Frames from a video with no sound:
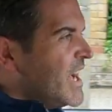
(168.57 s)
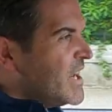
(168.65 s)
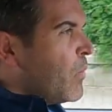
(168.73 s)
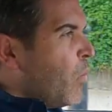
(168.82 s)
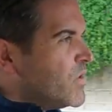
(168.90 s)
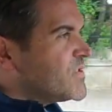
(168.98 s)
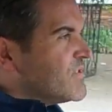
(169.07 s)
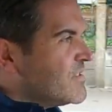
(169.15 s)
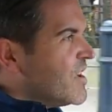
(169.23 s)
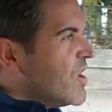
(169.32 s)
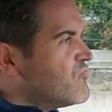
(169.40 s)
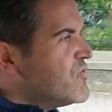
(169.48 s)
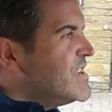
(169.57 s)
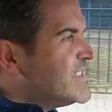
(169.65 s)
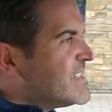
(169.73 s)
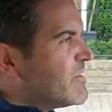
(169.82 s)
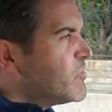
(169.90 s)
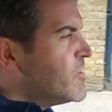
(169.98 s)
and it wasn't a
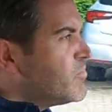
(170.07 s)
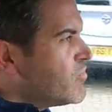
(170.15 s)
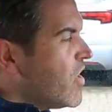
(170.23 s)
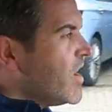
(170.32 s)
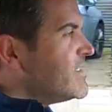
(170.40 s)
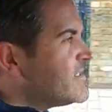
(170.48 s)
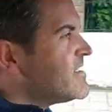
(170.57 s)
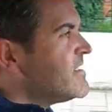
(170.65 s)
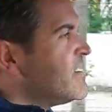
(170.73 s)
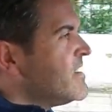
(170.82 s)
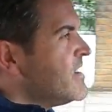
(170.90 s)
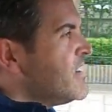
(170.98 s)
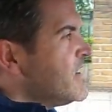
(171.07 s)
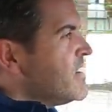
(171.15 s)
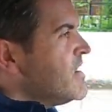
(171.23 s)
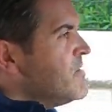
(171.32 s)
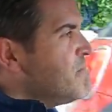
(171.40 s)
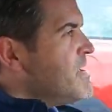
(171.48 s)
reasonably priced
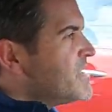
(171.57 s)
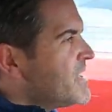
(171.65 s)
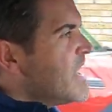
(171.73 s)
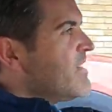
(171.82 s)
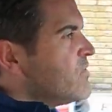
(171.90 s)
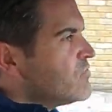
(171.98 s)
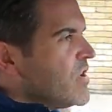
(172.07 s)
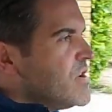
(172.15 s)
mid-level